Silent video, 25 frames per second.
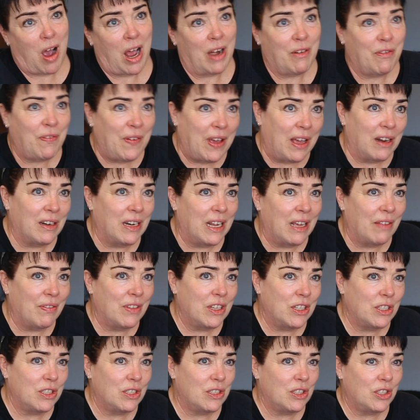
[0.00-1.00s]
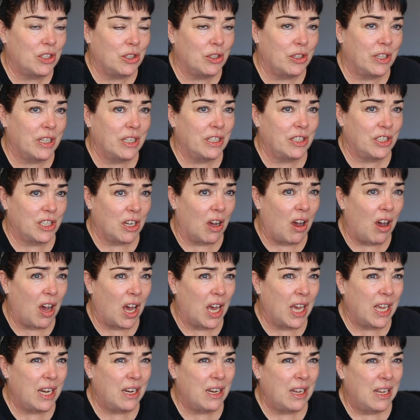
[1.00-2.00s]
I'd found out that Jude had
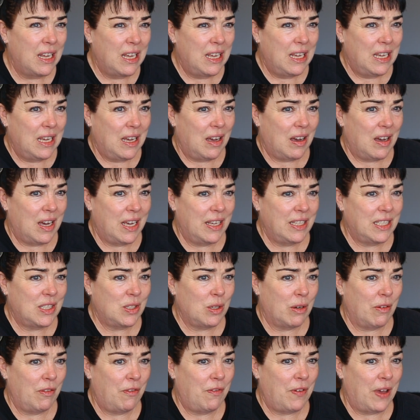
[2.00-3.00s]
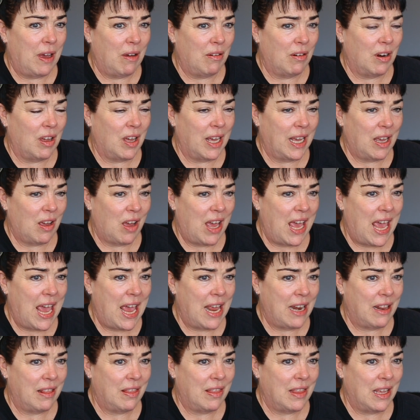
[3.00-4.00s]
died, I sort of felt like I
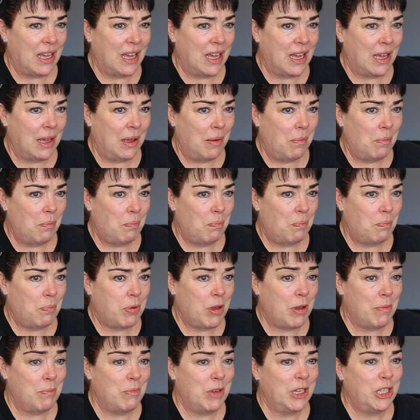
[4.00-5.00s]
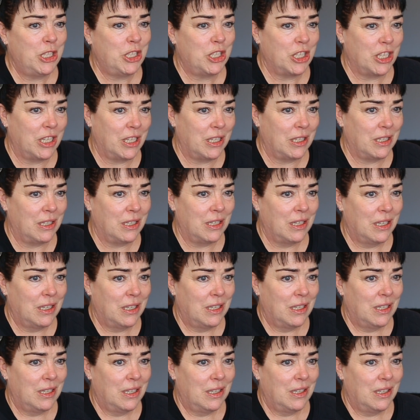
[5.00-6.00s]
had the permission
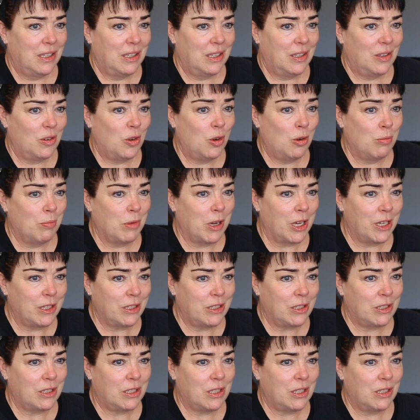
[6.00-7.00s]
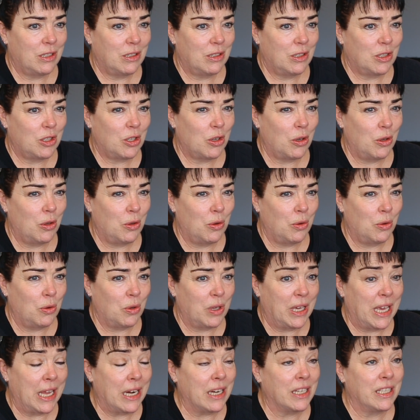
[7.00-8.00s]
almost
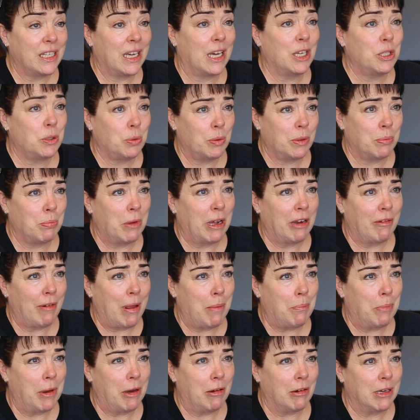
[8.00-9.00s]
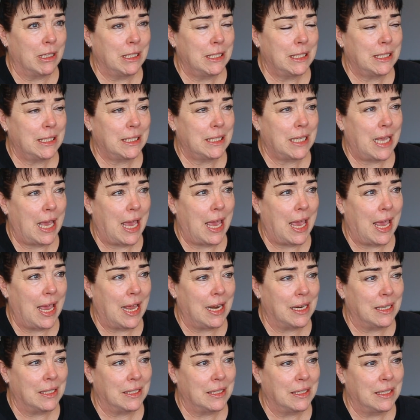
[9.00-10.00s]
to get in touch with my grandparents
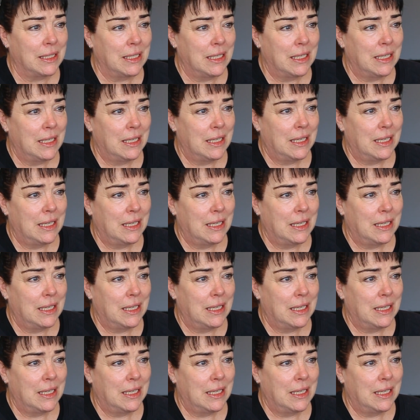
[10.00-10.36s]
and